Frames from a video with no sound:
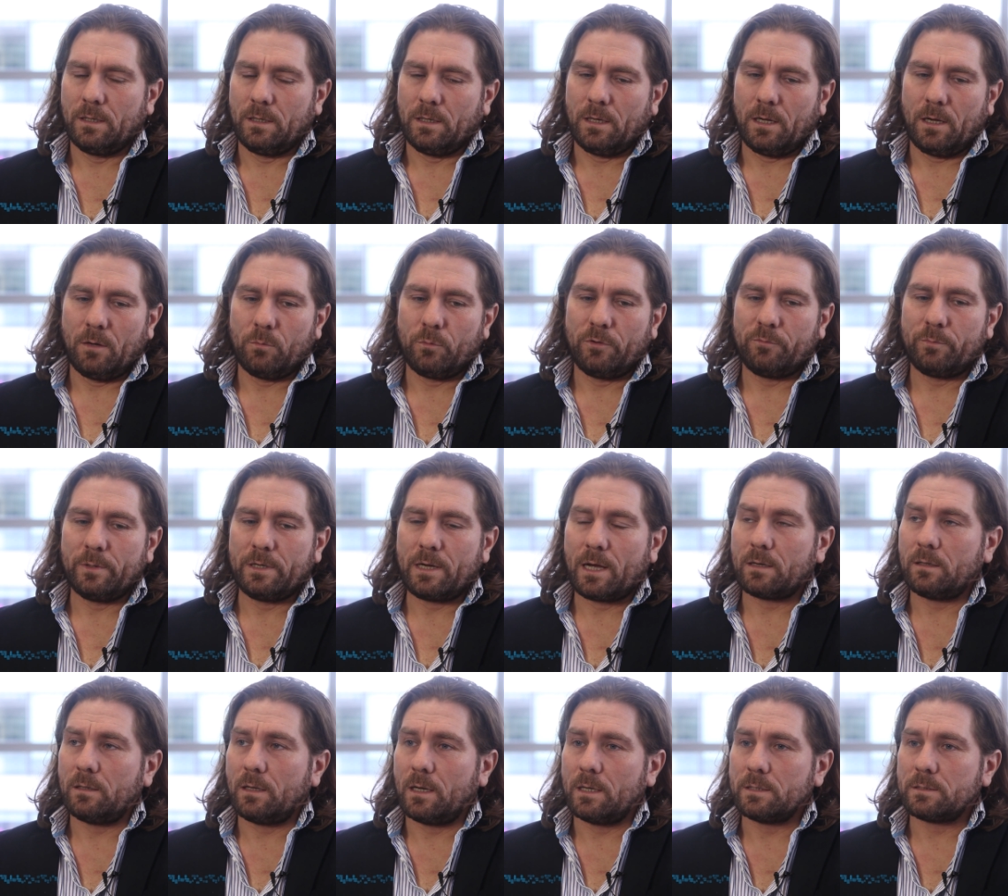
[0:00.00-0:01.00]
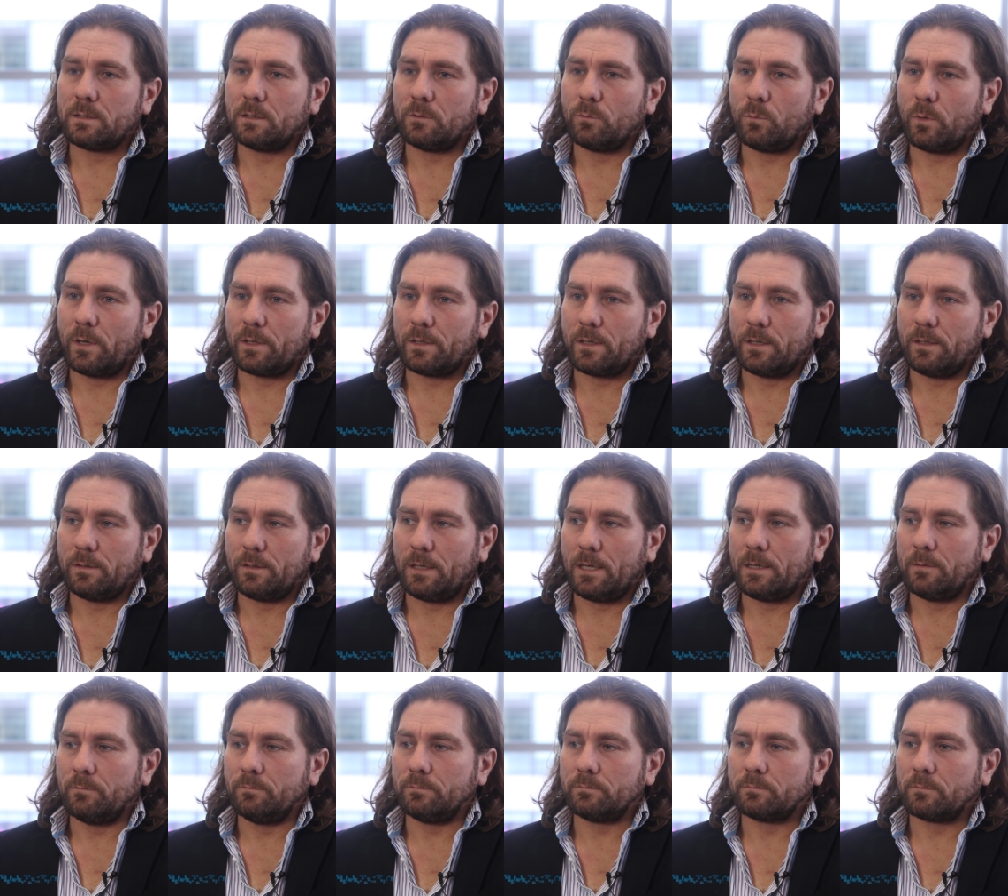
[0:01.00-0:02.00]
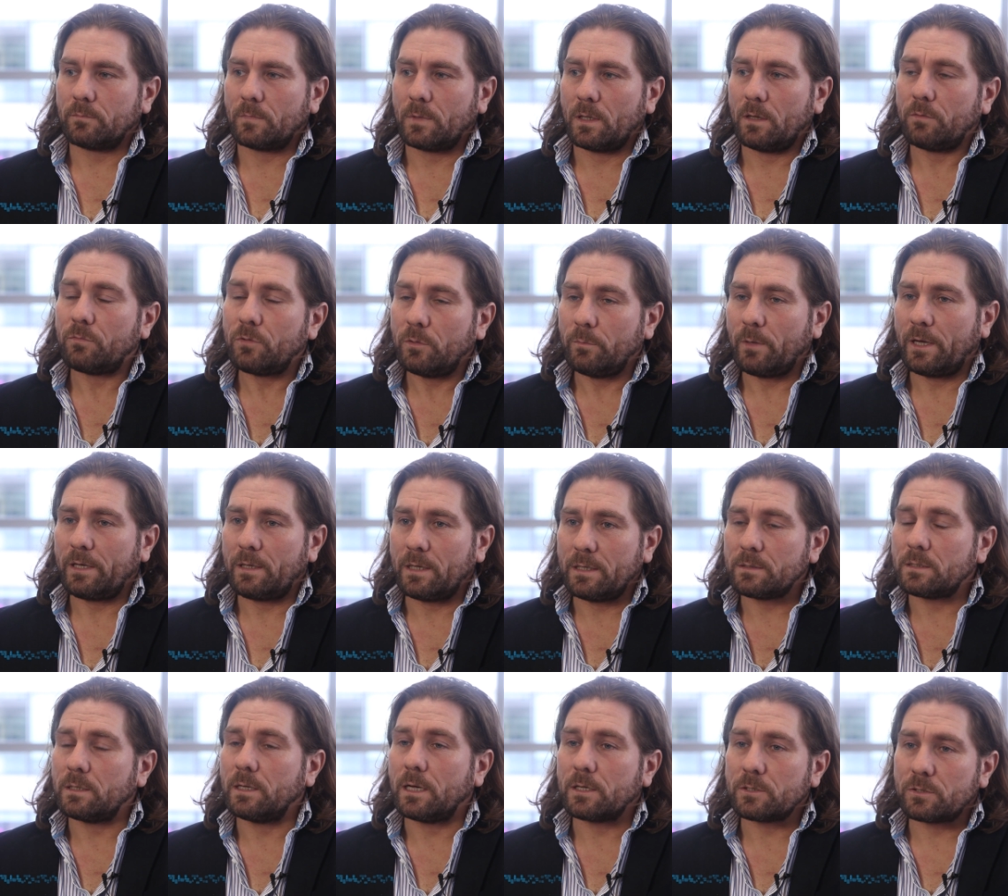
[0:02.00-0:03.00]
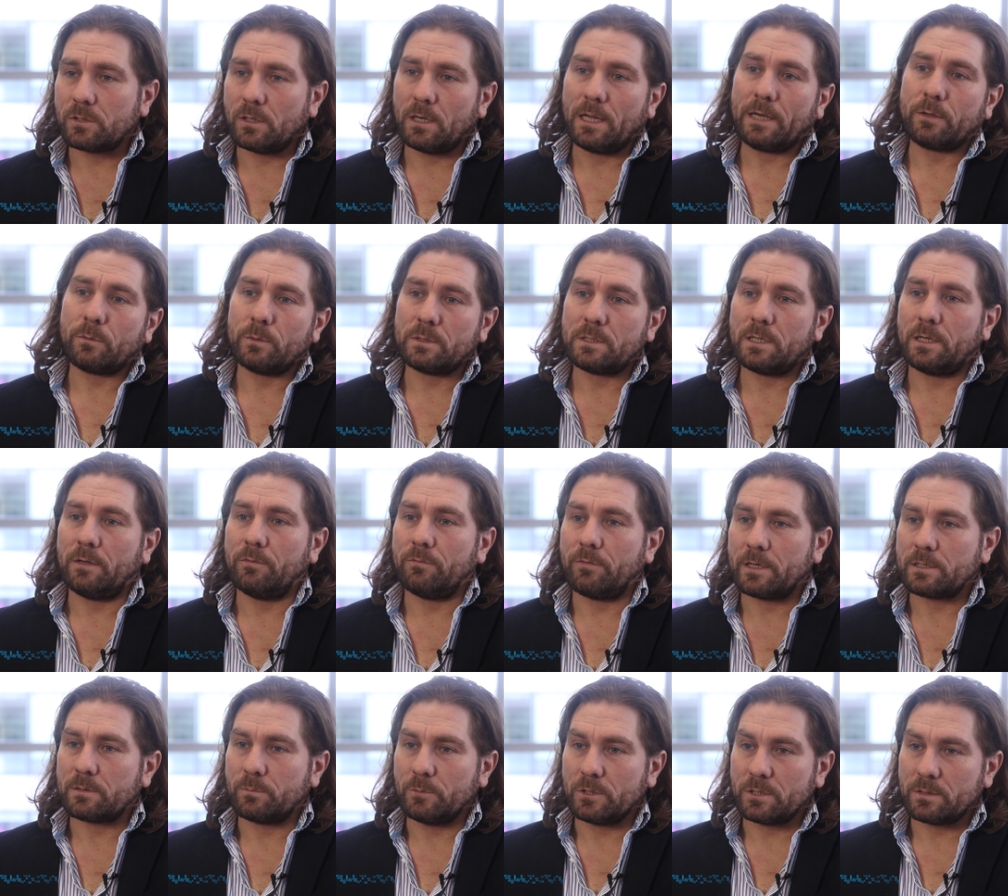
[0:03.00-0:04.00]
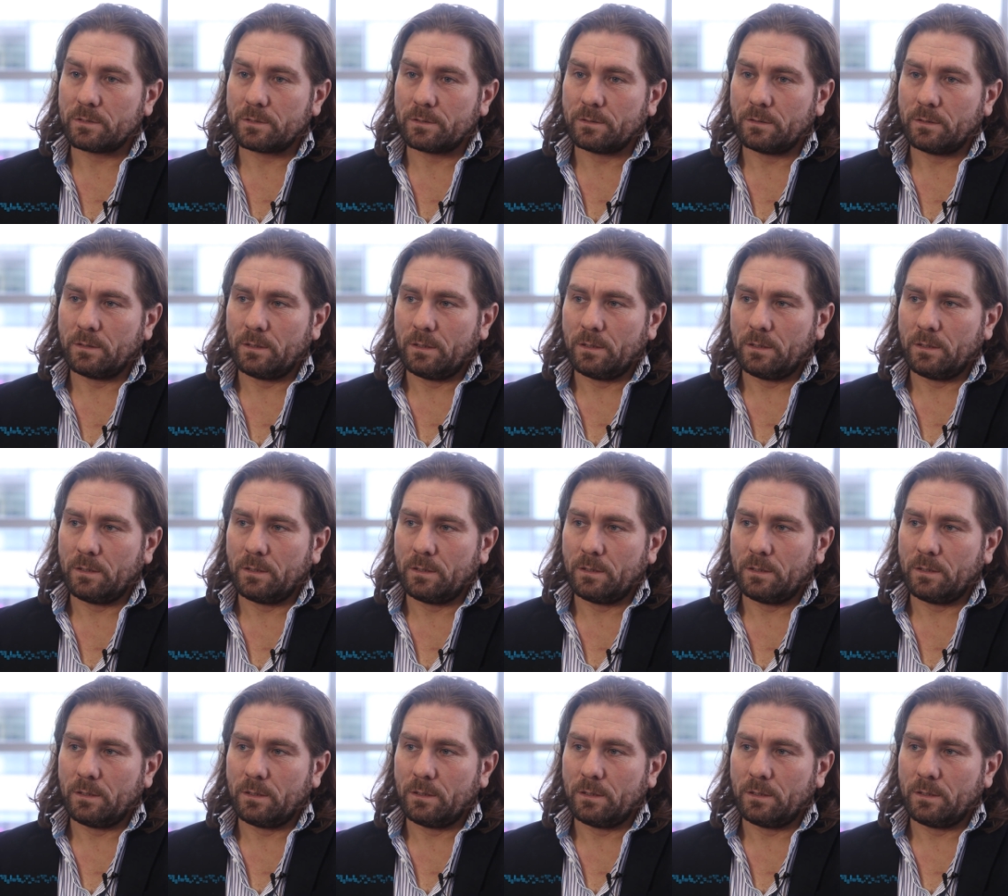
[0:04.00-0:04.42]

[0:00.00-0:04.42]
And we've been analysing whether, um, if you make international equity investments,